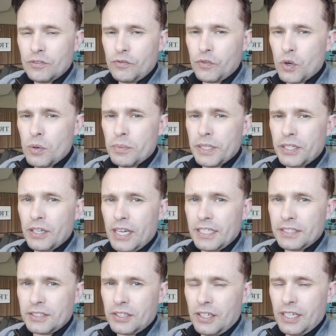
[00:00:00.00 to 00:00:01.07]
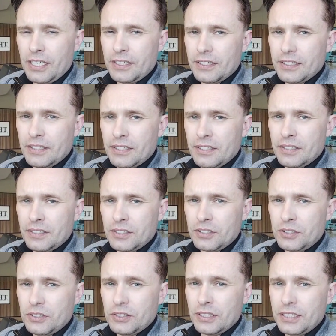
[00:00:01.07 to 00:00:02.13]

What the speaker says: former nice guy that still